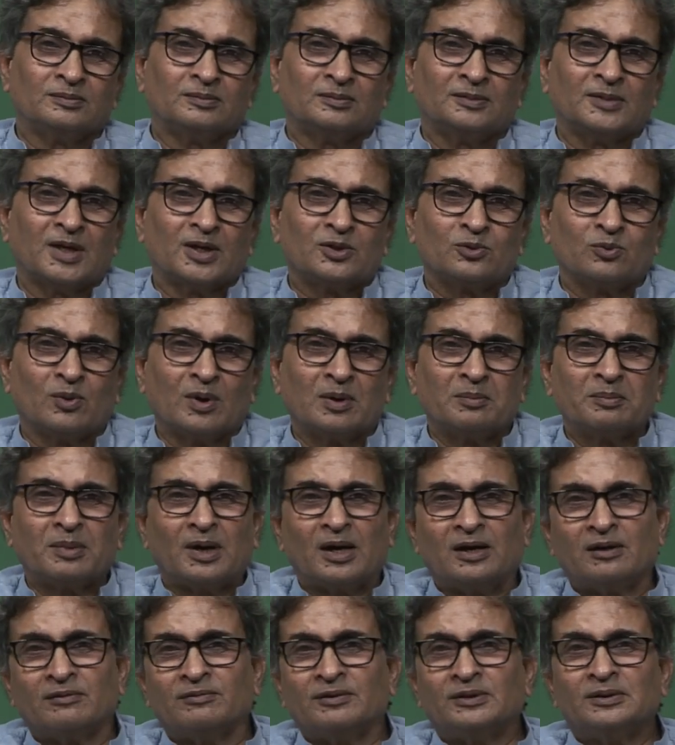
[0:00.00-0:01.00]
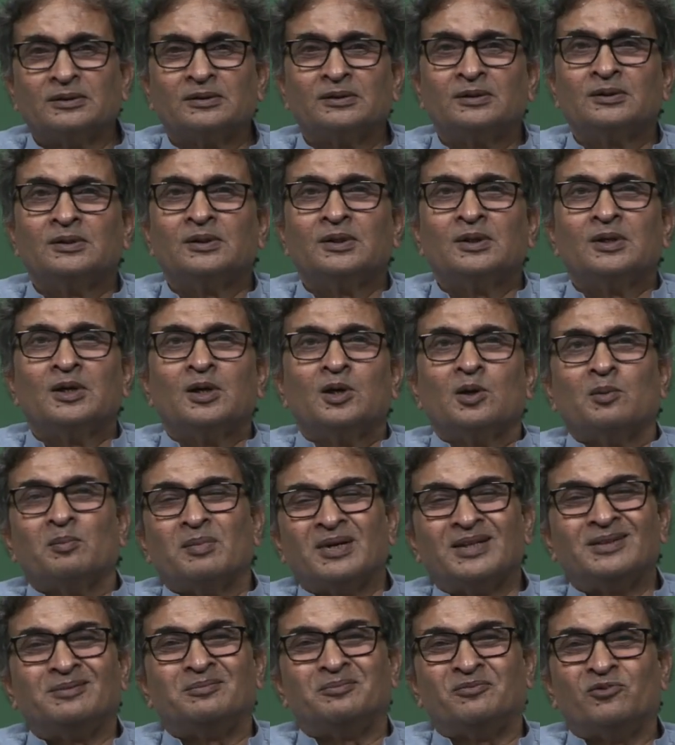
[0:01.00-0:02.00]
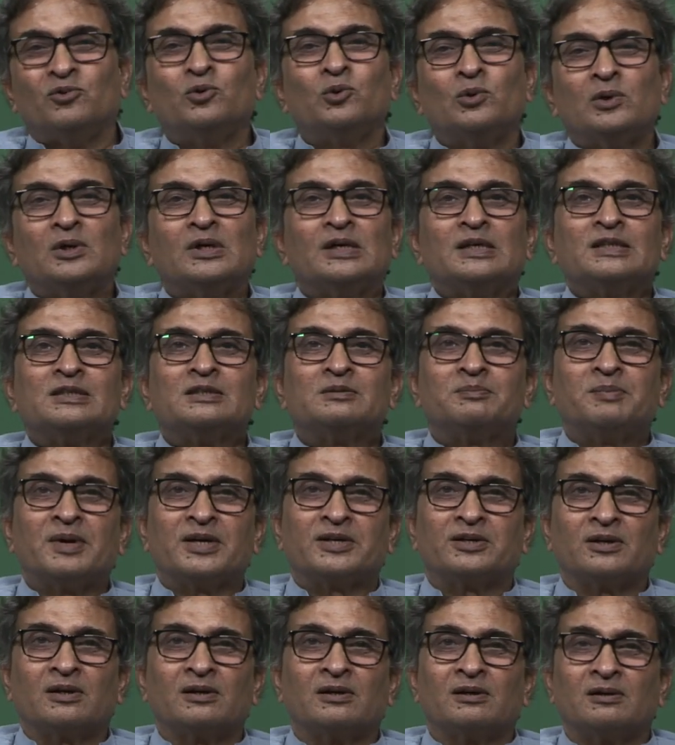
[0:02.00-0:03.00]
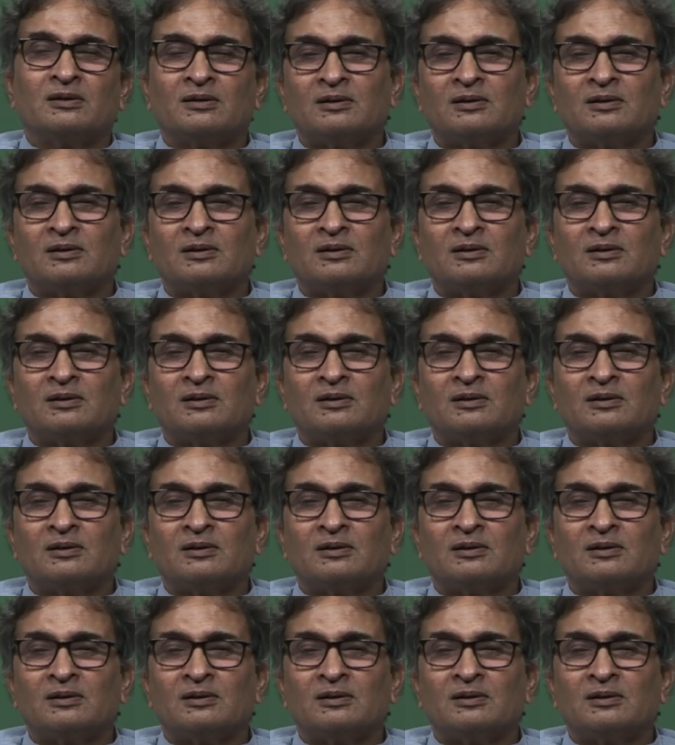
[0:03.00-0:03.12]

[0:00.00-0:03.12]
that is one part of it. But wool is special